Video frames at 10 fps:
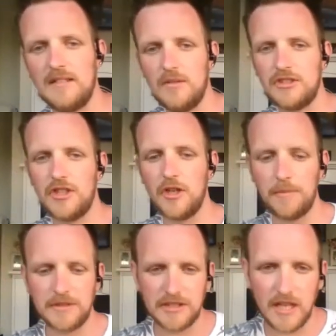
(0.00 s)
Once you're
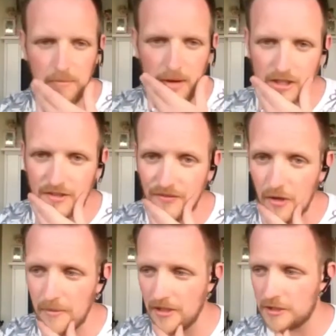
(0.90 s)
up, start marching
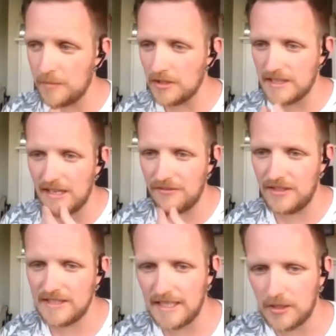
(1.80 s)
for me on the spot again. If
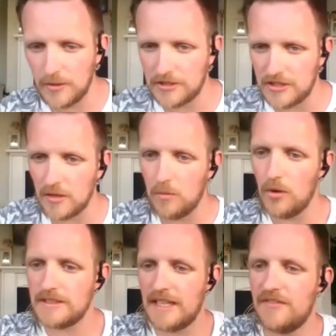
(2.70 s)
you need to get a quick drink of
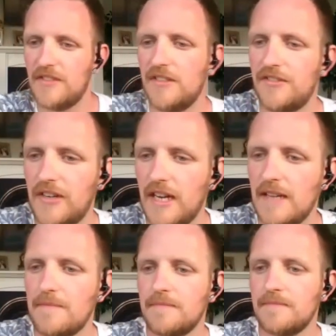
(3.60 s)
water, feel free.